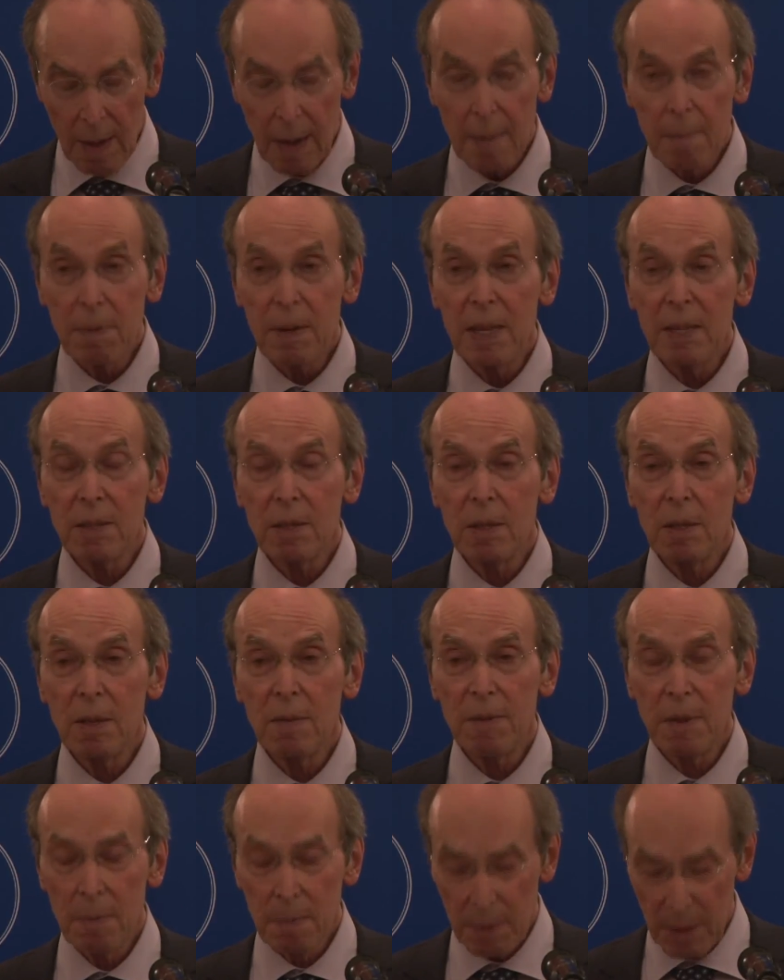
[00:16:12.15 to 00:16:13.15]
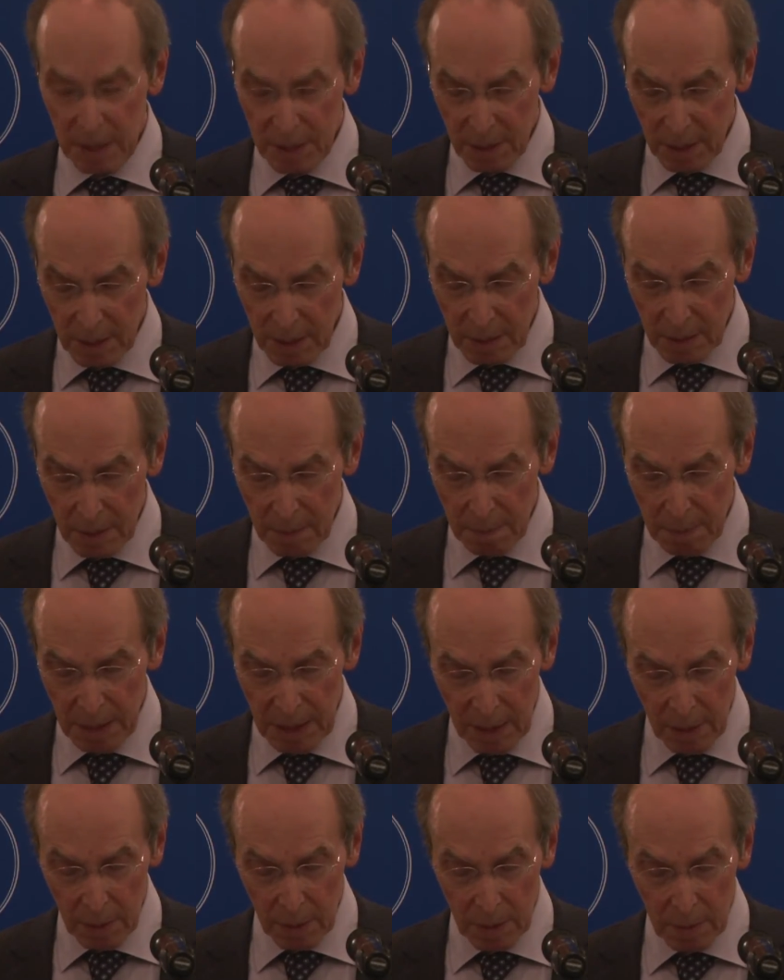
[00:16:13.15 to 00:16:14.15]
and placed a different president in
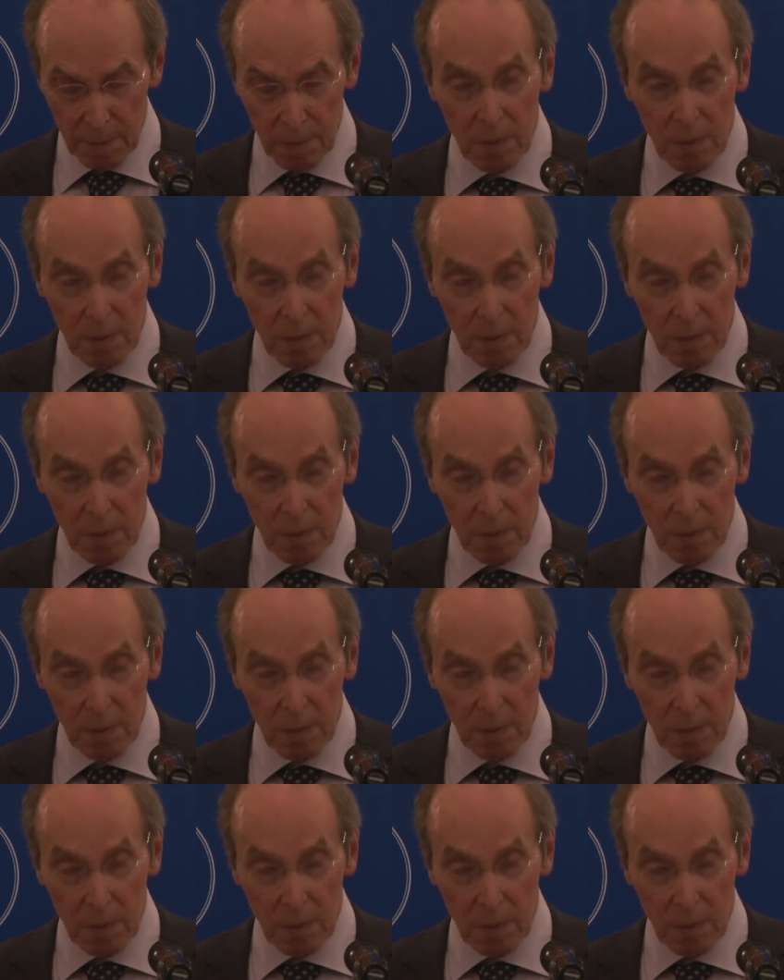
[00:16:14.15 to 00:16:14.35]
power.